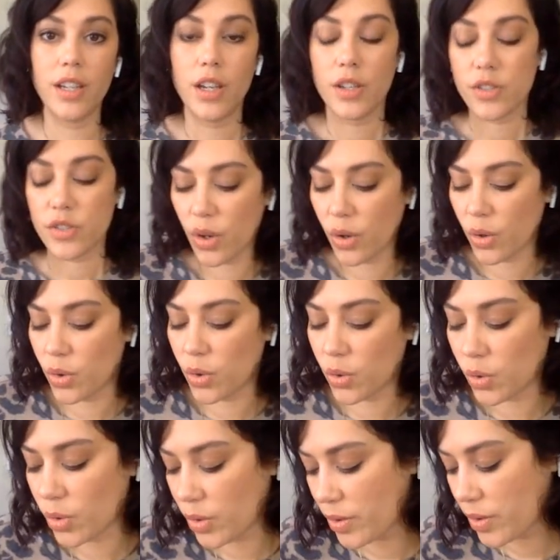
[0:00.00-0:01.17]
So
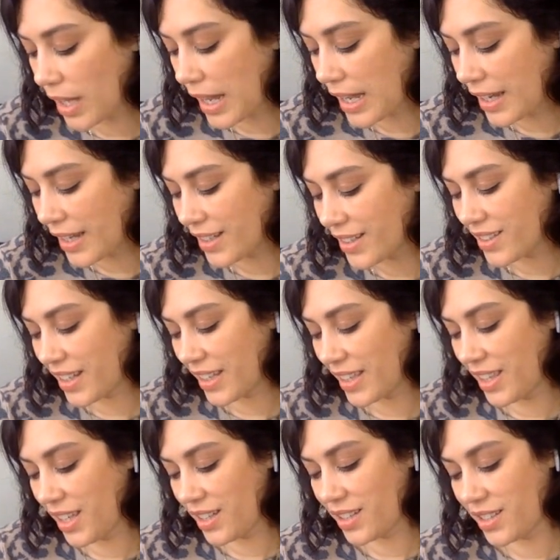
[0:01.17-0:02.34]
that, I
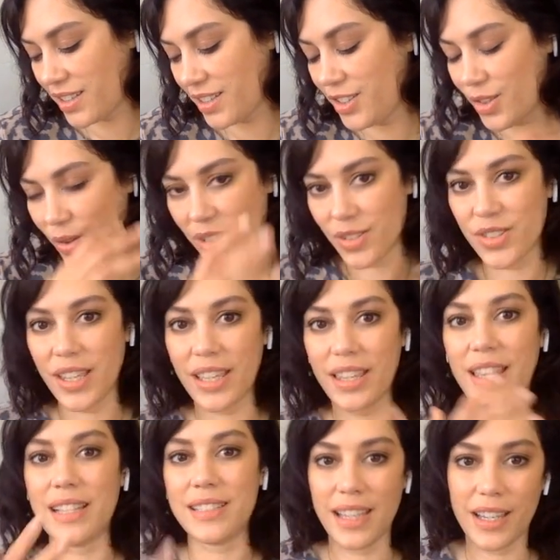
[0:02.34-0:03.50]
think, there's like
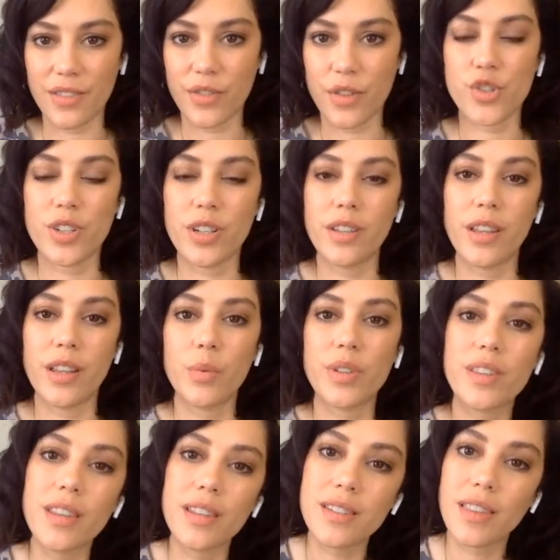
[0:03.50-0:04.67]
that second version, and then
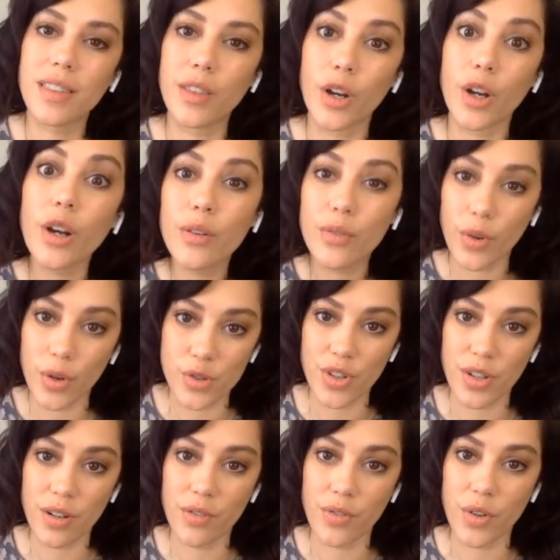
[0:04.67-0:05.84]
with this third version
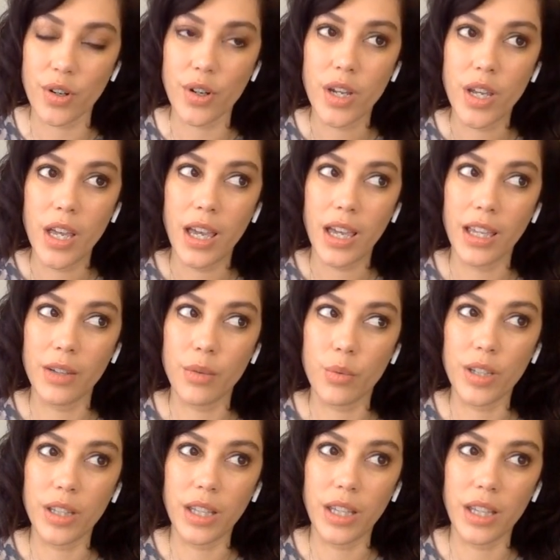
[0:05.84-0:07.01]
of her, it
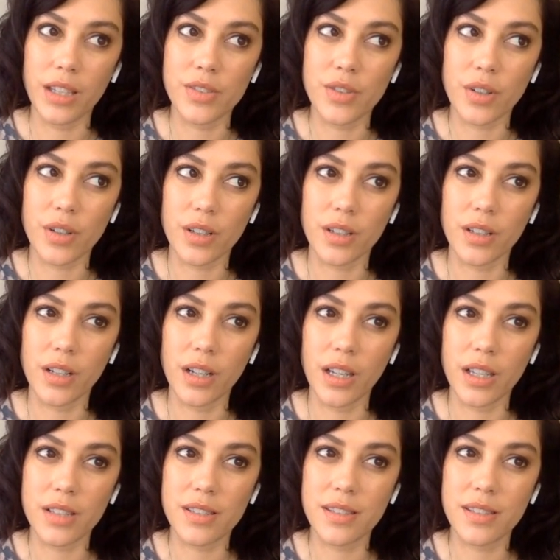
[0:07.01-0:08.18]
really is her
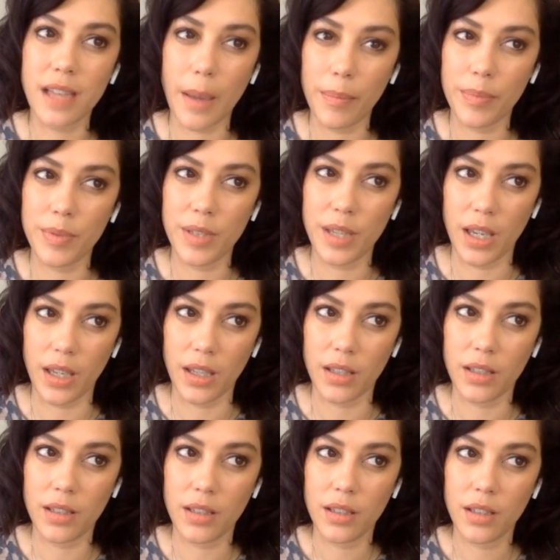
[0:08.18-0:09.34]
accepting
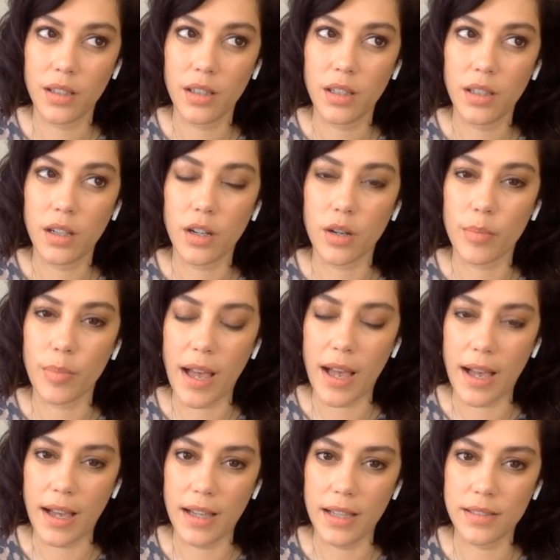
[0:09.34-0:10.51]
her
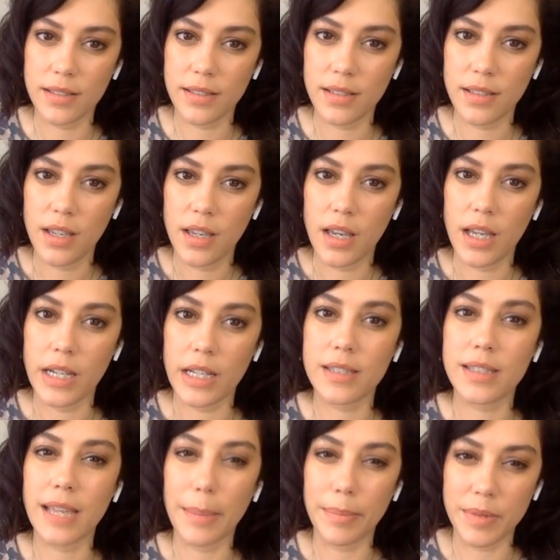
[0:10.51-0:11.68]
past and
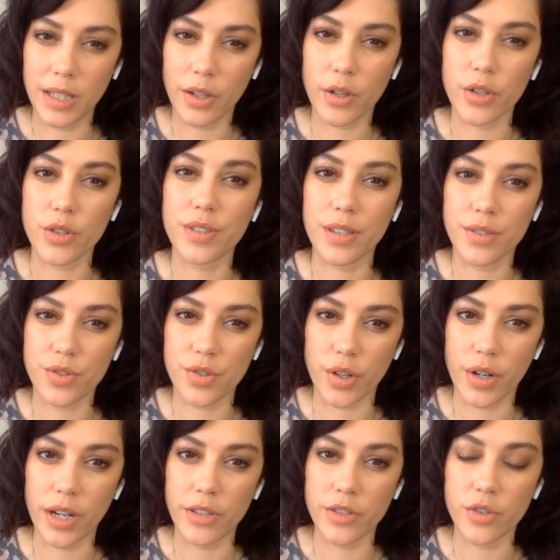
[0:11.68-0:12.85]
accepting her sister
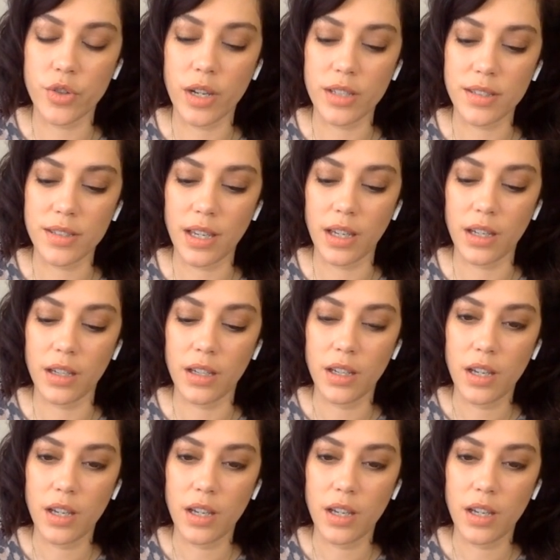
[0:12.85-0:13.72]
and trusting